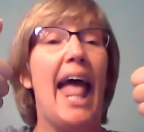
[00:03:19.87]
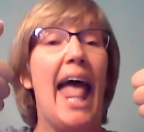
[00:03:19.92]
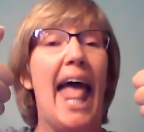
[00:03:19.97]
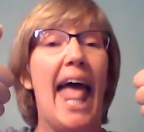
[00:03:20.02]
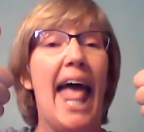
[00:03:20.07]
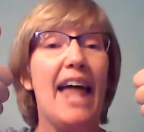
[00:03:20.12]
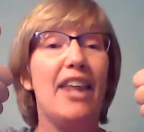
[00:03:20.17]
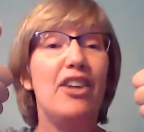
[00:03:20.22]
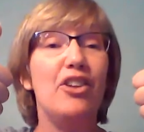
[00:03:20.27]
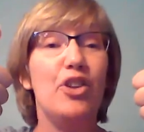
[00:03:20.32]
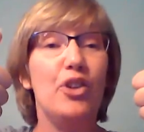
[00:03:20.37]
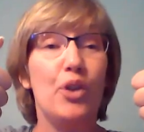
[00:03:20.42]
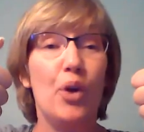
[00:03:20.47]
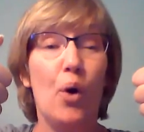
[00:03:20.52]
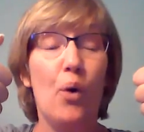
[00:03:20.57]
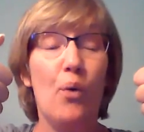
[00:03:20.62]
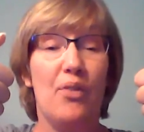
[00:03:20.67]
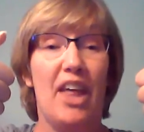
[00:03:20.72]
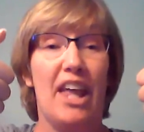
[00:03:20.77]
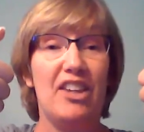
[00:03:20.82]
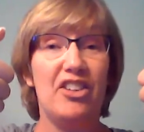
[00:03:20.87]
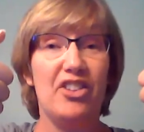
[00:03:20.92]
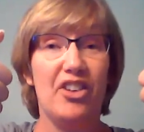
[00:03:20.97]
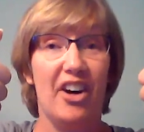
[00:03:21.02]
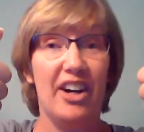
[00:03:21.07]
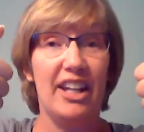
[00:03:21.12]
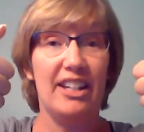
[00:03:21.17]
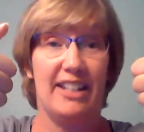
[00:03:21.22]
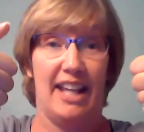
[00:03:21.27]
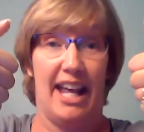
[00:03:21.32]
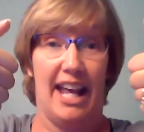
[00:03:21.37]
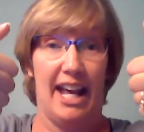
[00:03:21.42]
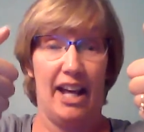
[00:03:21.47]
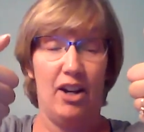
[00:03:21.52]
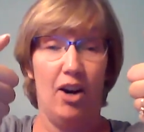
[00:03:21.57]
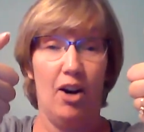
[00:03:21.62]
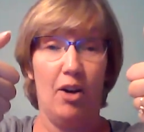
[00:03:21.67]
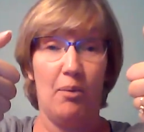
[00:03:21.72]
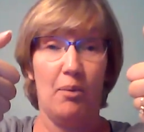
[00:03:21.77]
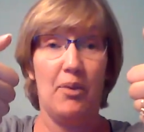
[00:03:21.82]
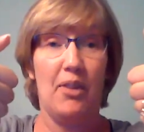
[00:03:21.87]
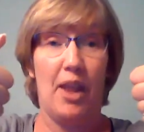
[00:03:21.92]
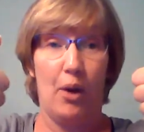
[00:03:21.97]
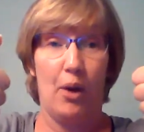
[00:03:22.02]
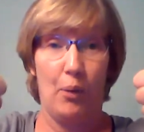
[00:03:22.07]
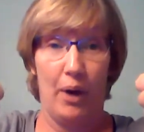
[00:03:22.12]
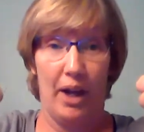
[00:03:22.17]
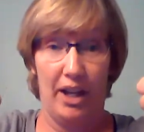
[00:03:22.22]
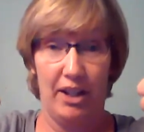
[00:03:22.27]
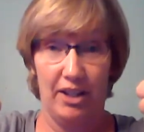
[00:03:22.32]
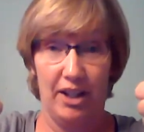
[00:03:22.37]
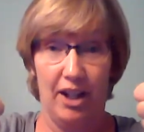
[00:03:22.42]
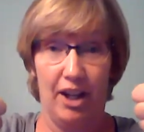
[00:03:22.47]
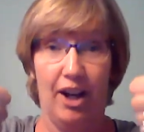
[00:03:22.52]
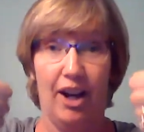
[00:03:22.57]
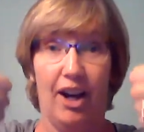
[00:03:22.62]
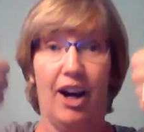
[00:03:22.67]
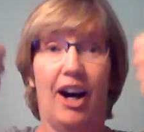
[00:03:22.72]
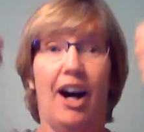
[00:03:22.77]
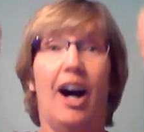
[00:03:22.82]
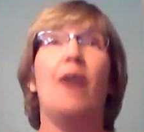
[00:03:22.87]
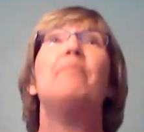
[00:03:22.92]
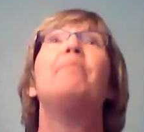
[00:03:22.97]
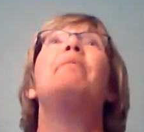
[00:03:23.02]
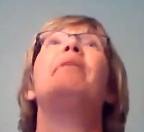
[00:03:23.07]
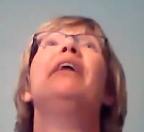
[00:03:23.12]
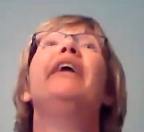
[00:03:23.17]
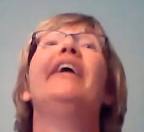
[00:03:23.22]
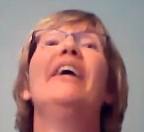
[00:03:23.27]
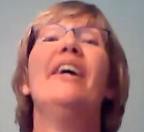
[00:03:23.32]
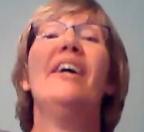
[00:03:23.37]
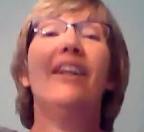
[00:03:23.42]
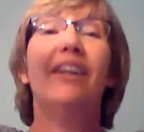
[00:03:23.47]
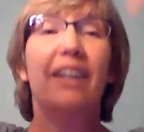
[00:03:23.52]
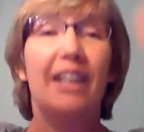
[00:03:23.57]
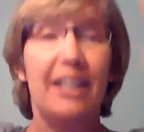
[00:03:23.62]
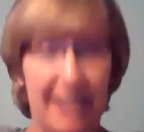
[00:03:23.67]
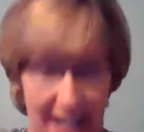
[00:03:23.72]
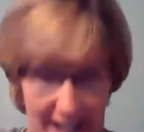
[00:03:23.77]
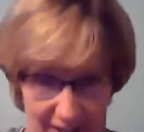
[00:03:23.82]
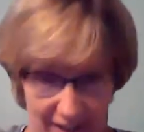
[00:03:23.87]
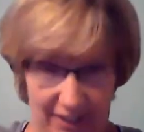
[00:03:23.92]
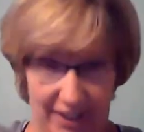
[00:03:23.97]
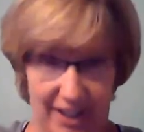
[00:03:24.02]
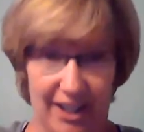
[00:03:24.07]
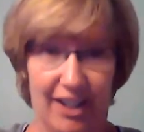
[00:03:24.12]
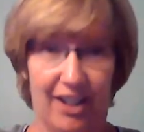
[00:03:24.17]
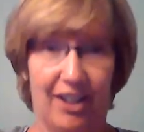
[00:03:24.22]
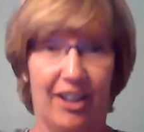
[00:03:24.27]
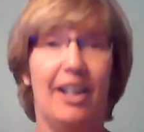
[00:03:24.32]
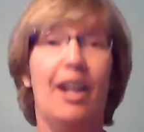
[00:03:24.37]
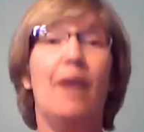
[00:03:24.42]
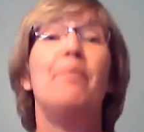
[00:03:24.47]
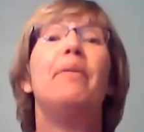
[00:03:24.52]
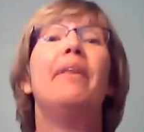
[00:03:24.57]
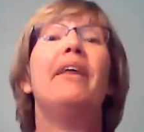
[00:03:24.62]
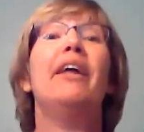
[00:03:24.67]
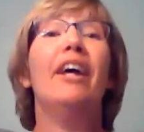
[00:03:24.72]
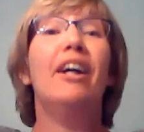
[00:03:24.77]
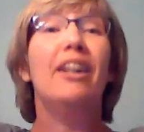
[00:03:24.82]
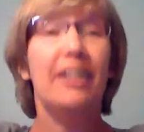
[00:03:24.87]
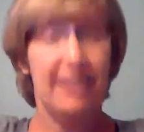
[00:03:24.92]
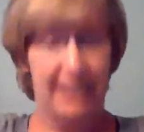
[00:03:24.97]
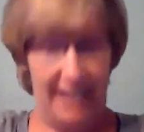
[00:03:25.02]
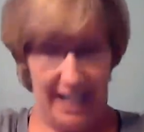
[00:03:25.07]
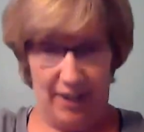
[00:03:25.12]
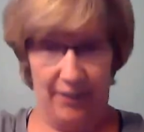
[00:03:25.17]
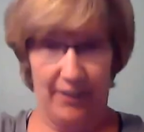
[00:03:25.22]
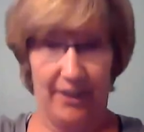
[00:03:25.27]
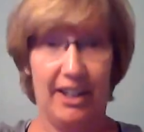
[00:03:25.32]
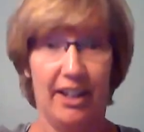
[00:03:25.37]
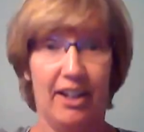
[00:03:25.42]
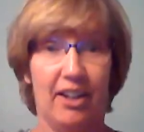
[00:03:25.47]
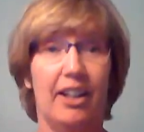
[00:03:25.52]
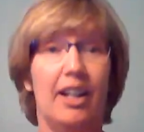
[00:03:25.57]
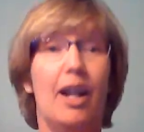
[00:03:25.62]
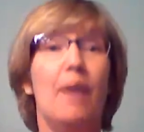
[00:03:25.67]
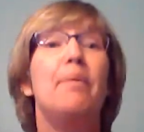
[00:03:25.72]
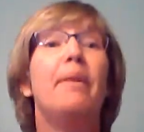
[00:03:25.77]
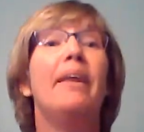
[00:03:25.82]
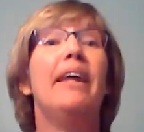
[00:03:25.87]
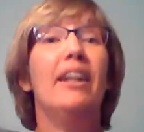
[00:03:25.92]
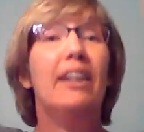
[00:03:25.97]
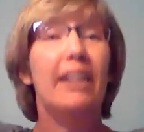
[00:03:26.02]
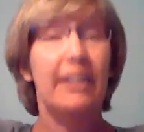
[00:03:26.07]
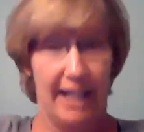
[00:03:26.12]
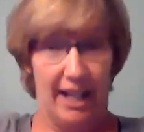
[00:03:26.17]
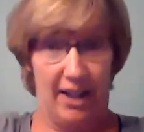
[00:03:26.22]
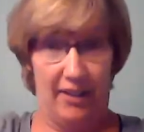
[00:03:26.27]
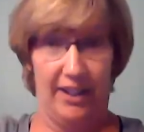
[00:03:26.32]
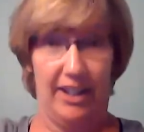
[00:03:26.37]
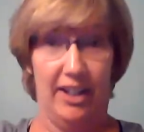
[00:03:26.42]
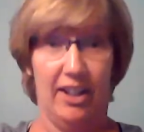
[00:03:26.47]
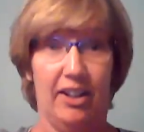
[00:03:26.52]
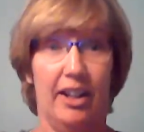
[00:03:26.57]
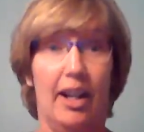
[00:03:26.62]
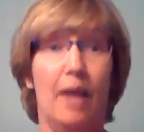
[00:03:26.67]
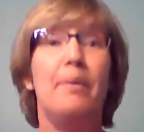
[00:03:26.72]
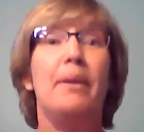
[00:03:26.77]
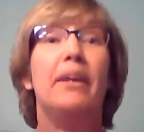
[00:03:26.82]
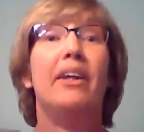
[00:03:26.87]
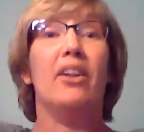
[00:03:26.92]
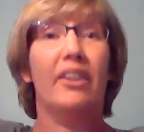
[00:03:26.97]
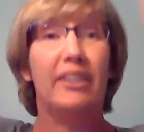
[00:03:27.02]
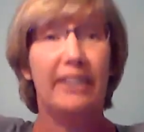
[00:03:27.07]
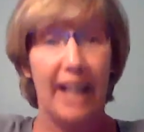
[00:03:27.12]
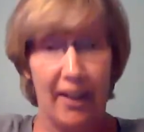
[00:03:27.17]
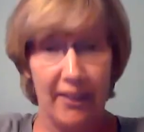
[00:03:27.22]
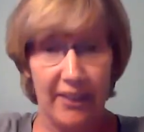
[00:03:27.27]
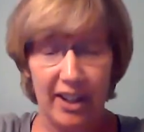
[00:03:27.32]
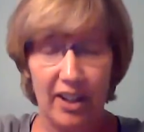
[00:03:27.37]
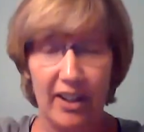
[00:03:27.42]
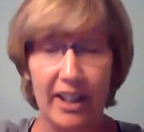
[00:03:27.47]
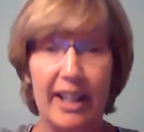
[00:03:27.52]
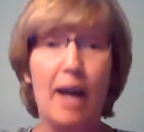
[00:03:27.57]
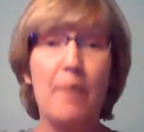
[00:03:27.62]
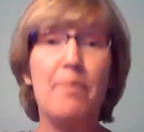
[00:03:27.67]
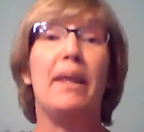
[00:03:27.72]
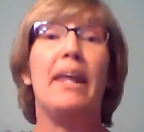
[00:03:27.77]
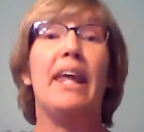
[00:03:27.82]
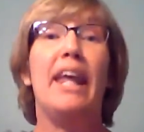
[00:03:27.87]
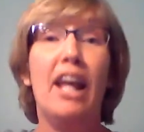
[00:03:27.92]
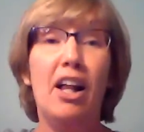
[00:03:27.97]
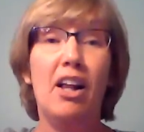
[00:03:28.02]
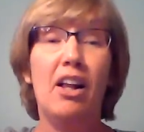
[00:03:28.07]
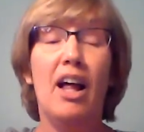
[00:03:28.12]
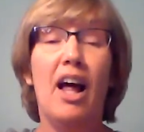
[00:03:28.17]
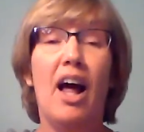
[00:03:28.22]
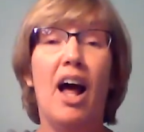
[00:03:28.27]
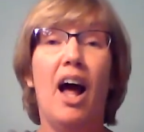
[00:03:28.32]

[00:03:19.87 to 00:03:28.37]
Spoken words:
And so they started to head home. They went up the hill and down the hill, and up the hill and down the hill, and up the hill and down the hill, and up the hill and down the hill, and up the hill.